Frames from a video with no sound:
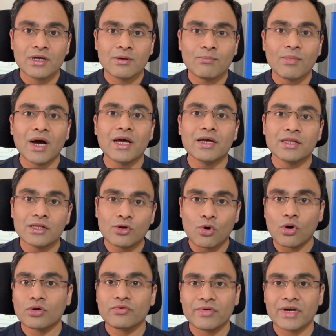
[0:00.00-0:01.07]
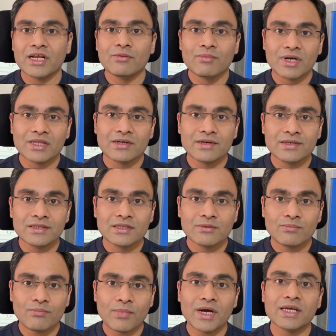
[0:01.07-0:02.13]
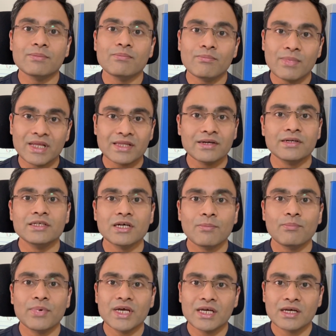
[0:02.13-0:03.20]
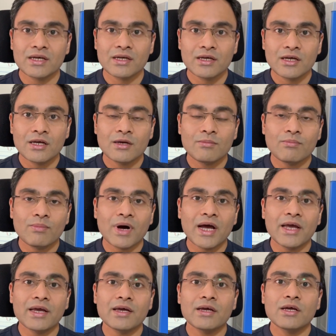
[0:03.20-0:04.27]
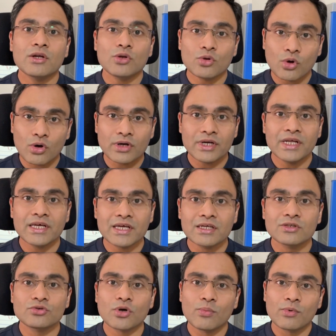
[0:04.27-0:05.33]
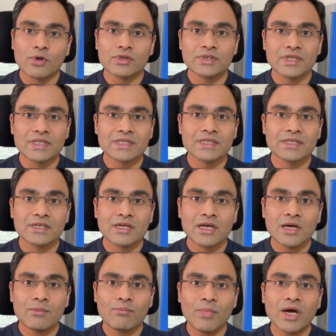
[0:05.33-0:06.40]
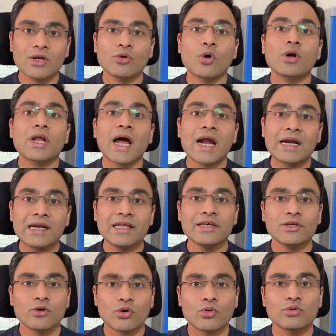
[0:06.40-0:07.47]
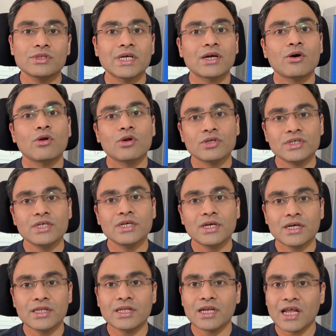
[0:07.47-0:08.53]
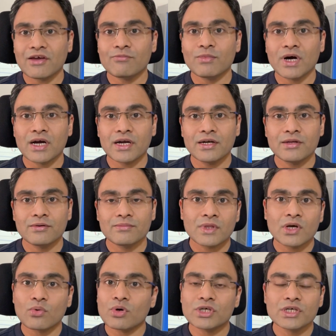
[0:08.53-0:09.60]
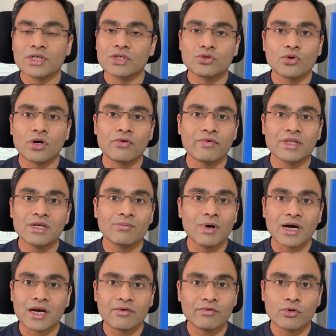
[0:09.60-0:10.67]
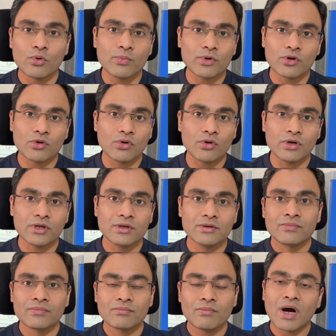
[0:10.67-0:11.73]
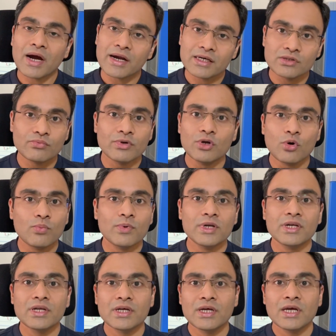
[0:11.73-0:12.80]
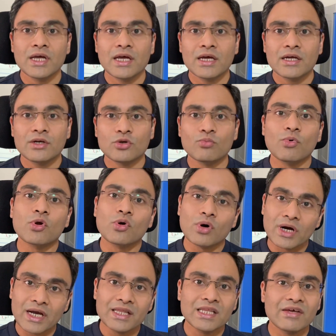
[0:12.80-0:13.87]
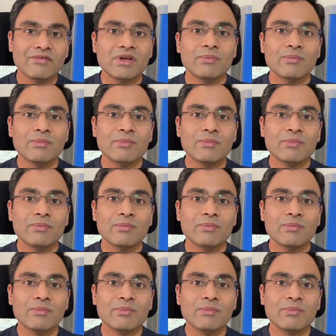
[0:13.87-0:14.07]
by the wrong trading methods, by method jumping, by not taking stop losses, by not handling your own psychology in the live market? The question is not whether market will open or not. Markets will open. Tomorrow again there will